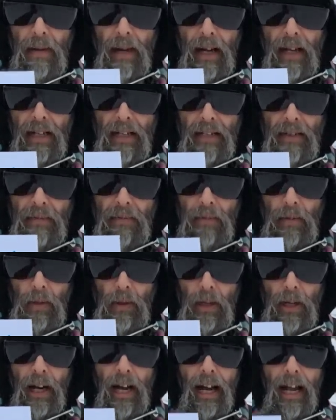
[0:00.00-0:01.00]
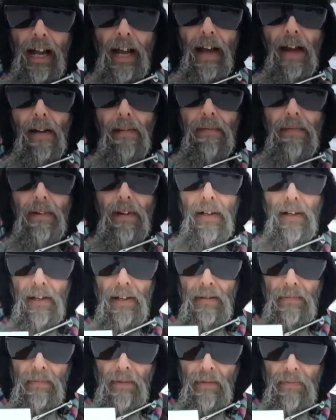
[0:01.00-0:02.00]
minus four F,
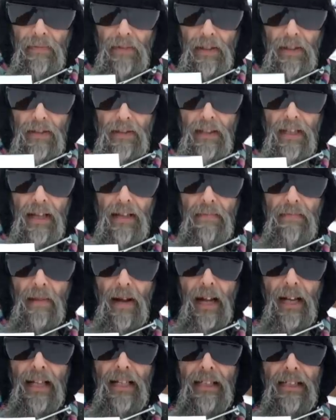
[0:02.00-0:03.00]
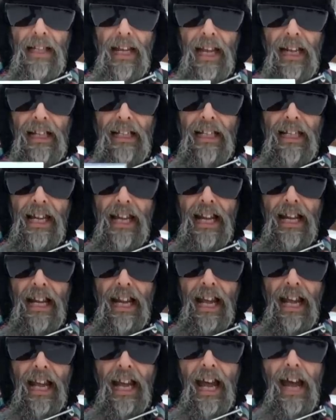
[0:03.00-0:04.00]
but feels like minus
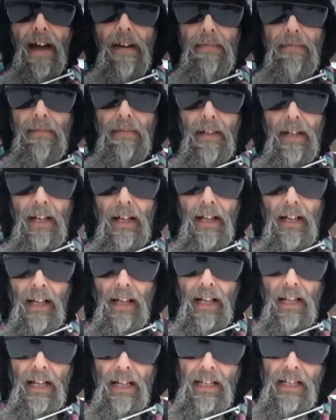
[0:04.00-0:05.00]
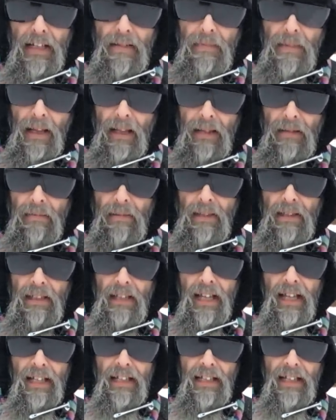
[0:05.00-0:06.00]
eighteen F. And I did make a
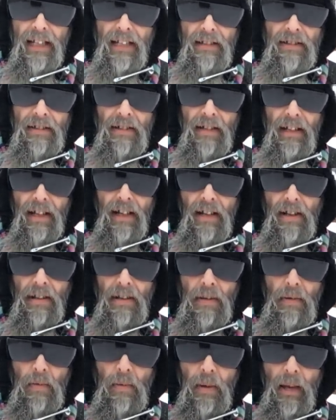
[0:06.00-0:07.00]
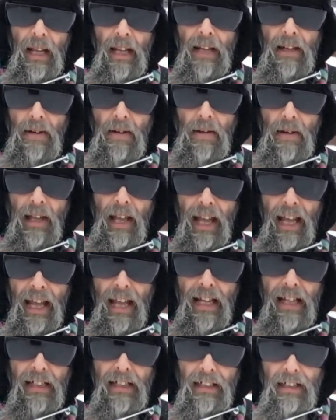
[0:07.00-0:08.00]
mistake yesterday on the wind,
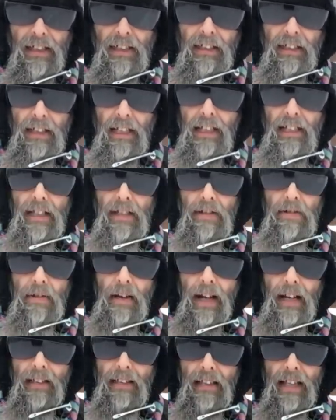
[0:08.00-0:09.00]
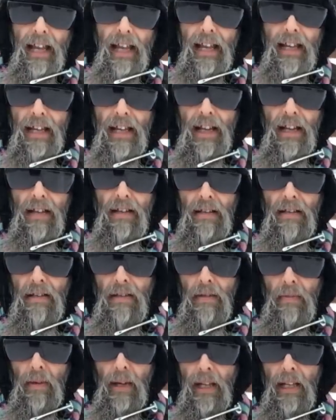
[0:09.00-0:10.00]
okay? In the U S A,
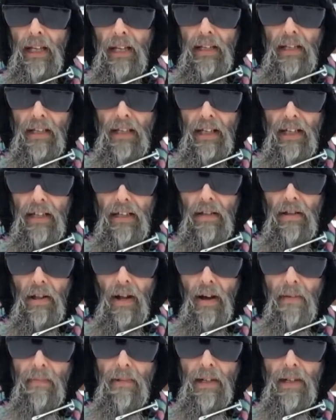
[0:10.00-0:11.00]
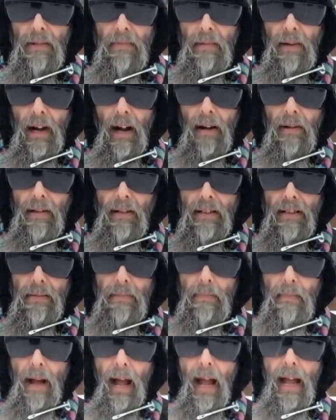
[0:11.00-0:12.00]
the wind isn't in kilometers per hour, it's
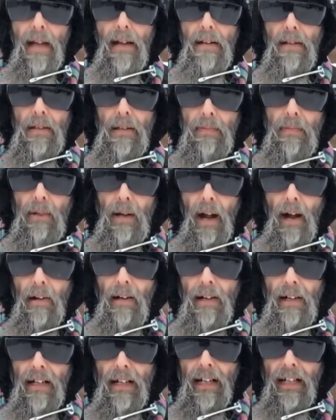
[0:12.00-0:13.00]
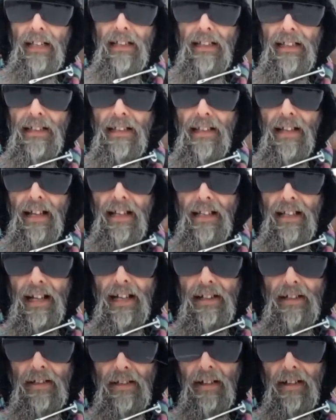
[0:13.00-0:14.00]
miles per hour. Just like
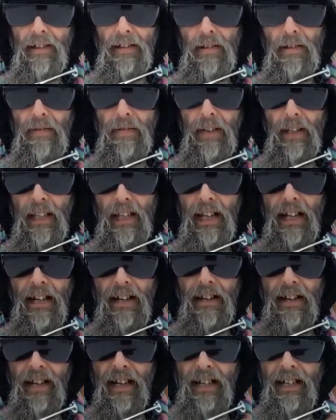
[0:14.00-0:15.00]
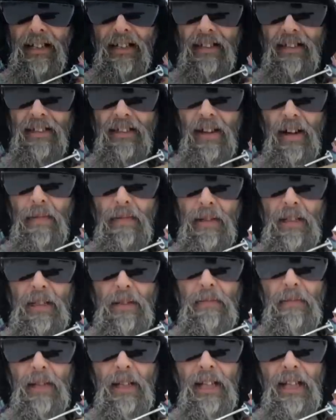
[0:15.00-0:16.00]
that truck over there, eh? Got me
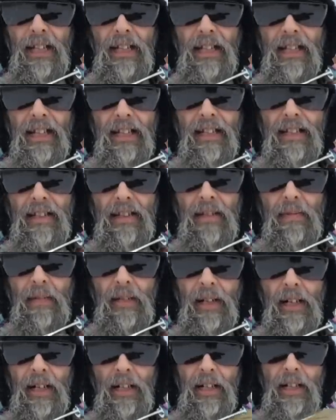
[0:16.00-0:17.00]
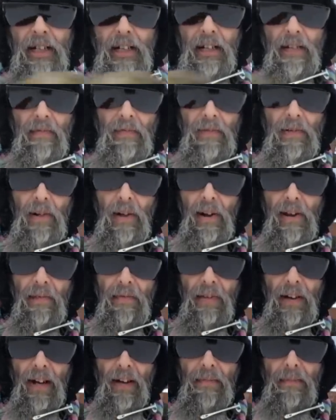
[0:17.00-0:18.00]
speeding tickets of one hundred
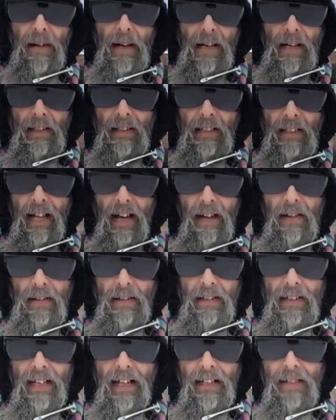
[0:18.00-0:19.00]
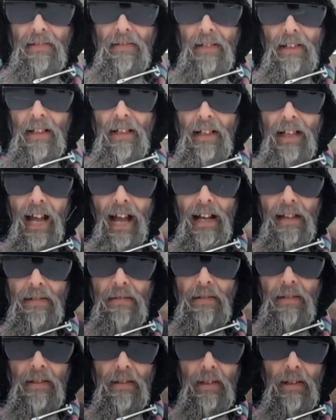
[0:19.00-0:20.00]
forty-five miles an hour. That's when the
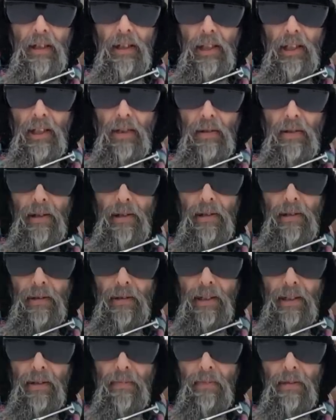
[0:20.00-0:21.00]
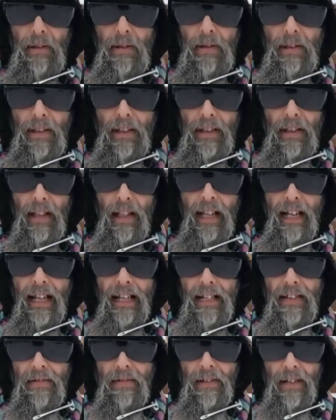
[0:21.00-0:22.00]
gas was good and the roads were smooth and the
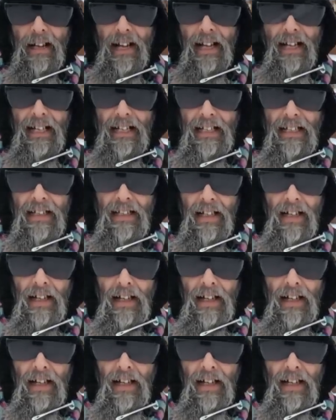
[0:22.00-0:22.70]
ladies were nice.